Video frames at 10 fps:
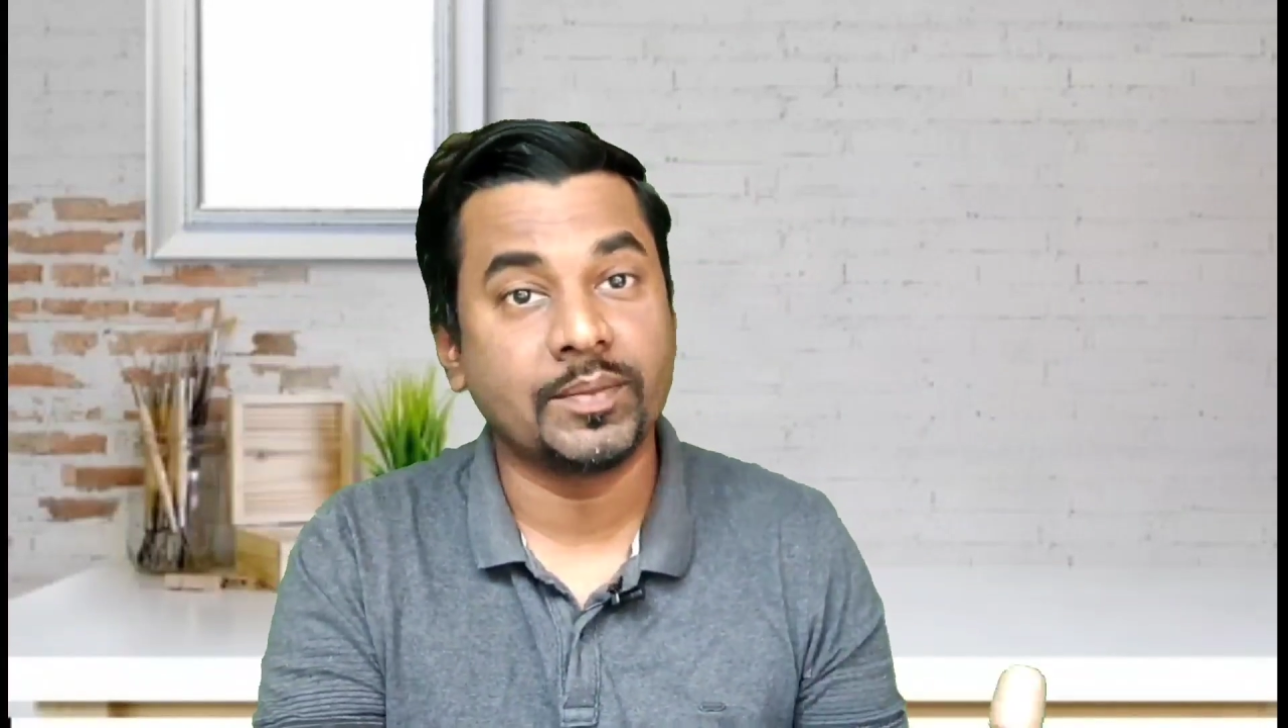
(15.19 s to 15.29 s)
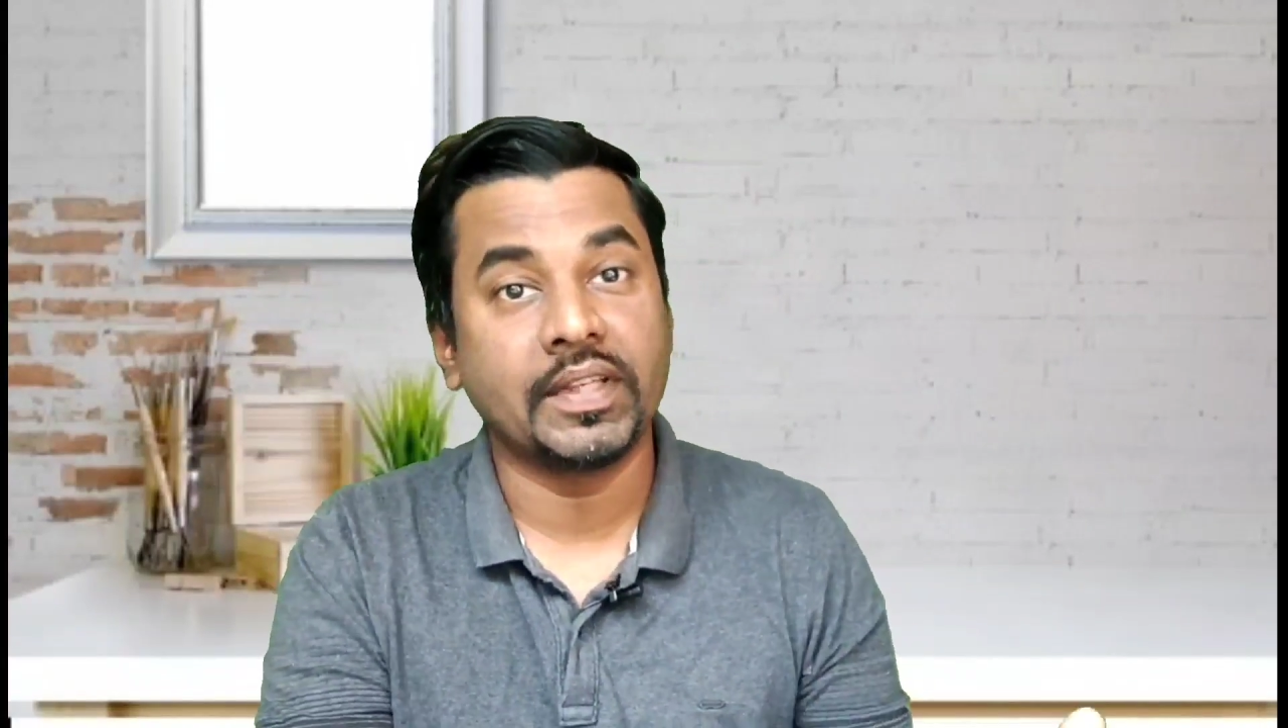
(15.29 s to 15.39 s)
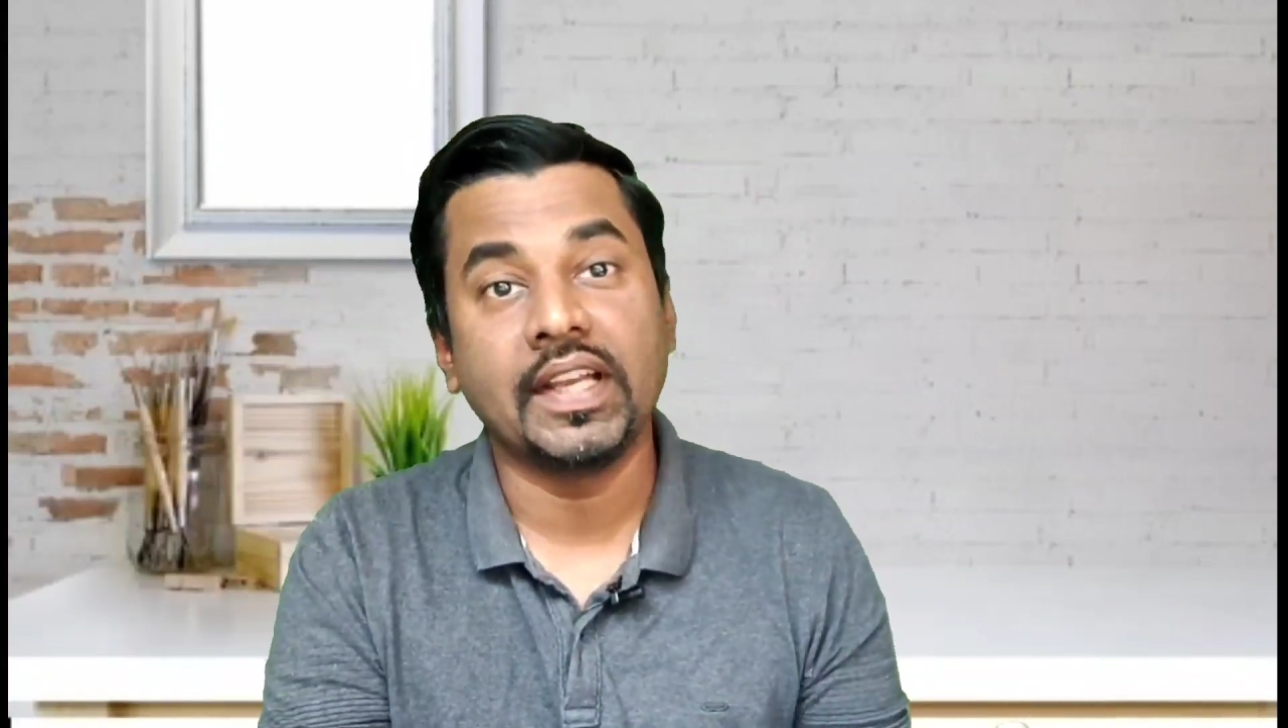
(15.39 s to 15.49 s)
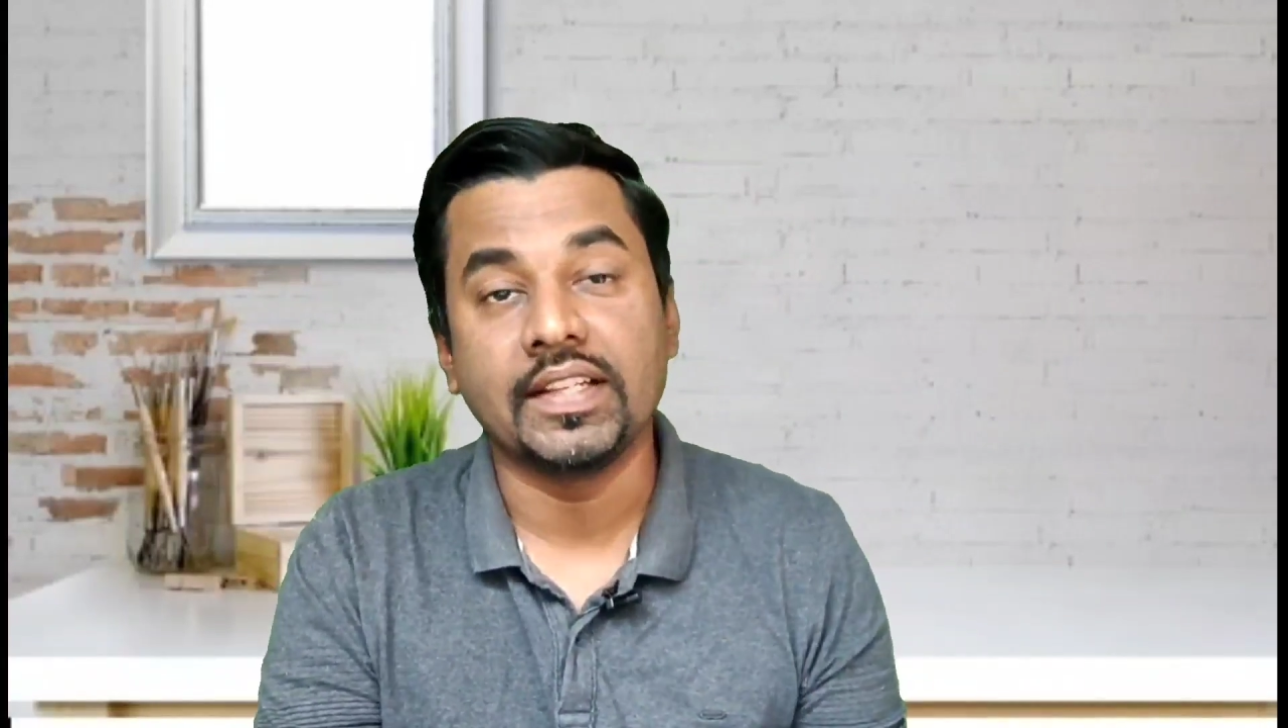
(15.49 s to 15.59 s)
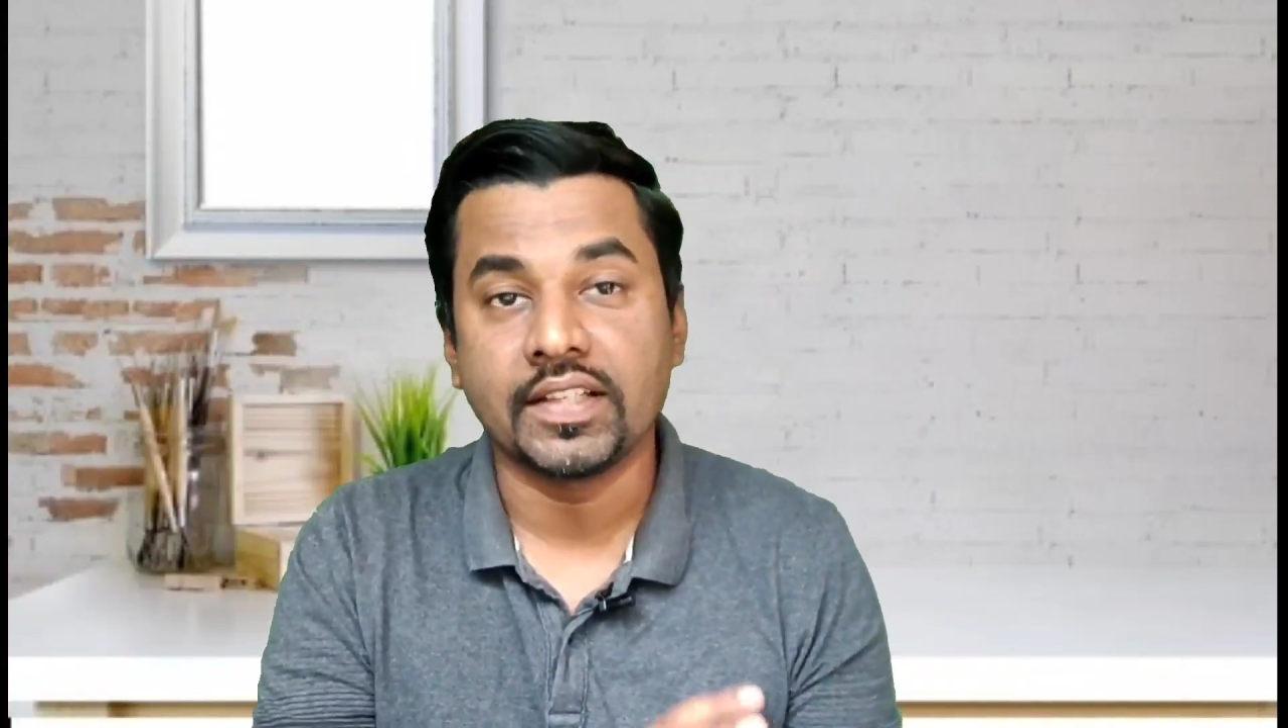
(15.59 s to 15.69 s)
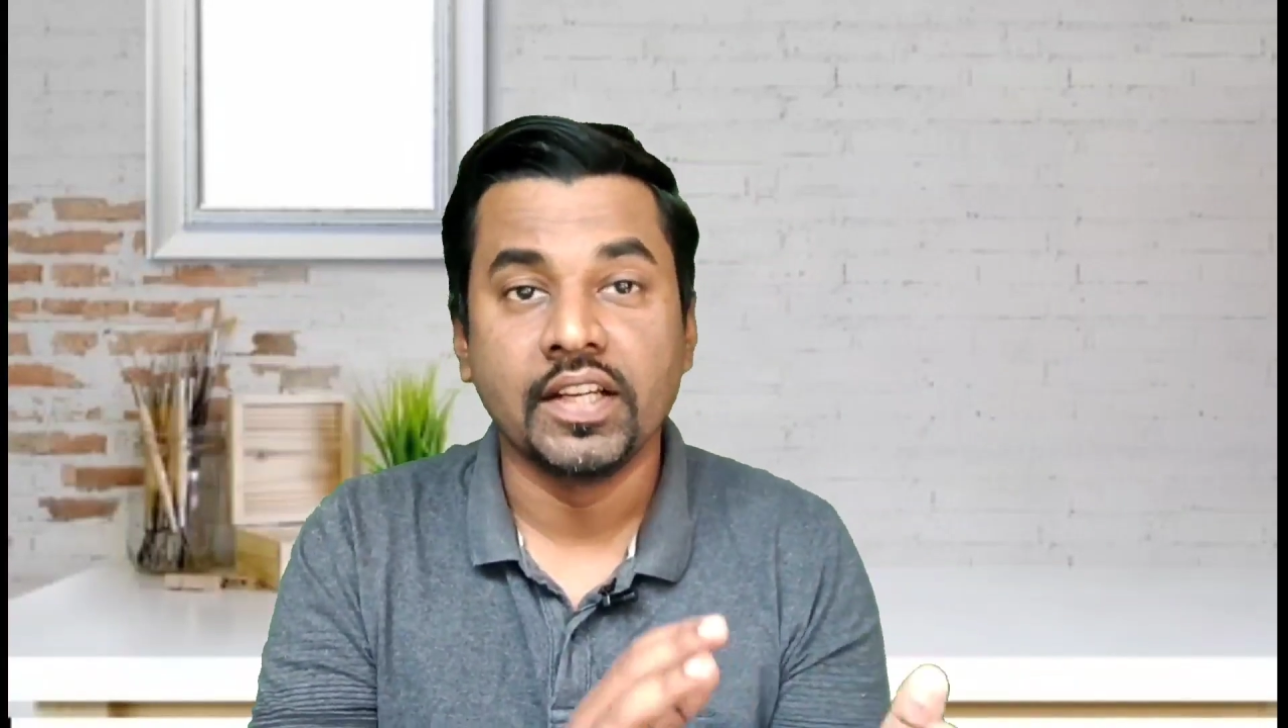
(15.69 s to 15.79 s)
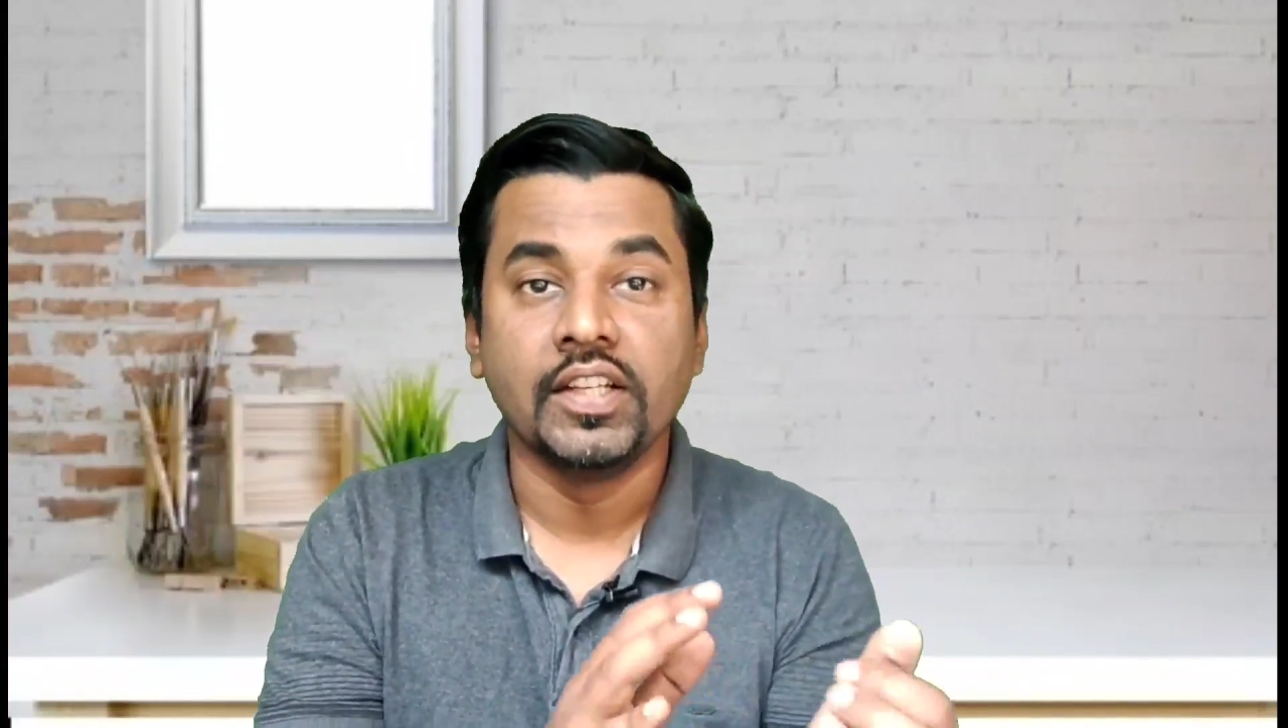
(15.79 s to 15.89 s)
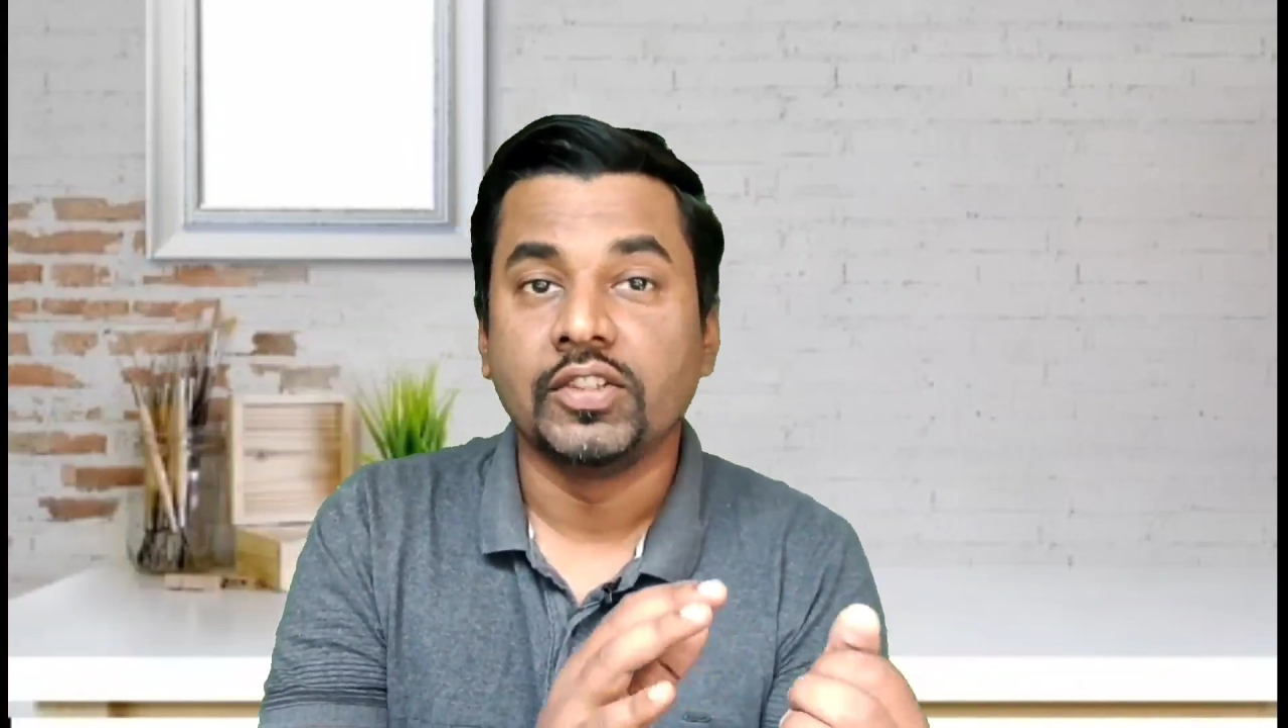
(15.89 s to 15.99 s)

something else.